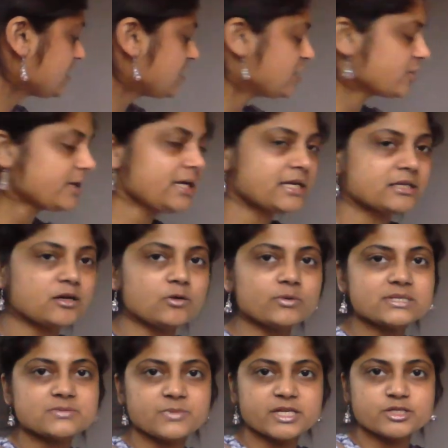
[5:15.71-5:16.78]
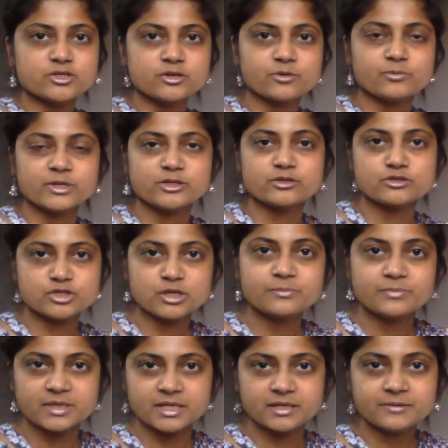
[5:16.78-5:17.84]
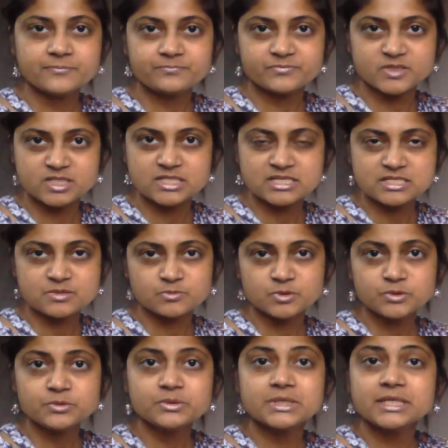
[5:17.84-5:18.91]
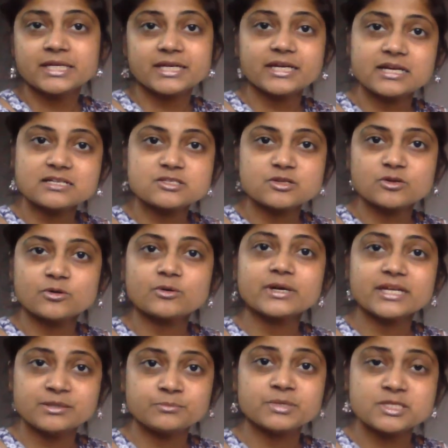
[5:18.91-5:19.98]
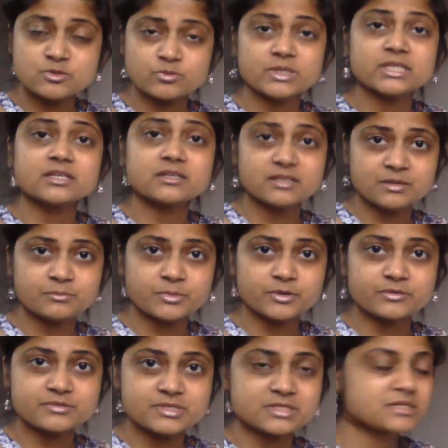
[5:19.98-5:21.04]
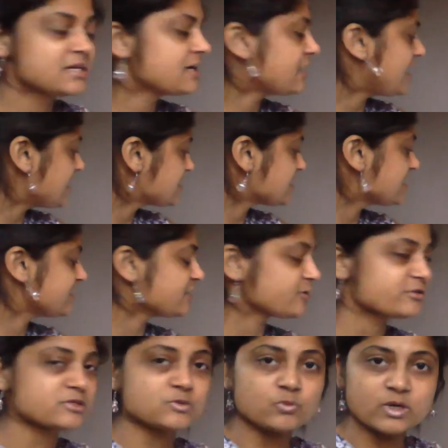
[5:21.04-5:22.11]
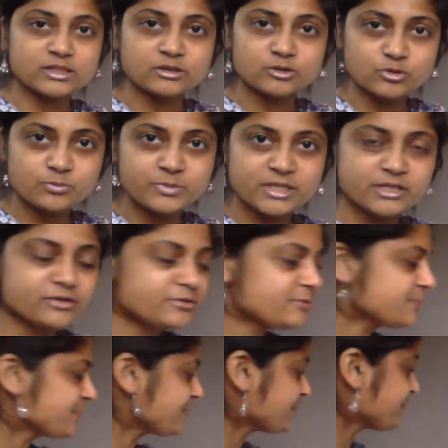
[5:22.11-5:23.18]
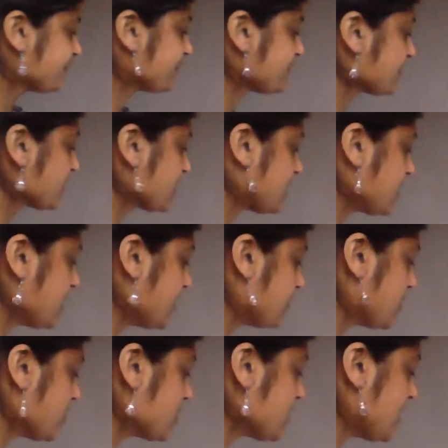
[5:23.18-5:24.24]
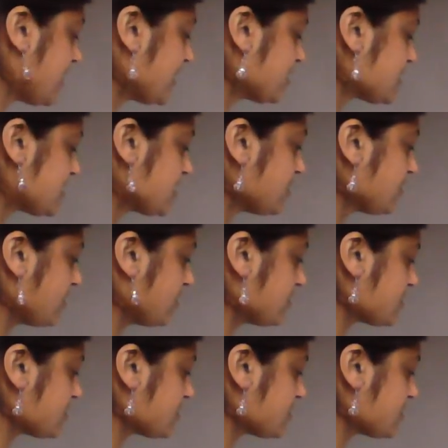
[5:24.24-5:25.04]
Okay, and always make sure when you're jumping the decimal, it has to go in between the numbers. I see there is one loop here, and I'm going to add a 0.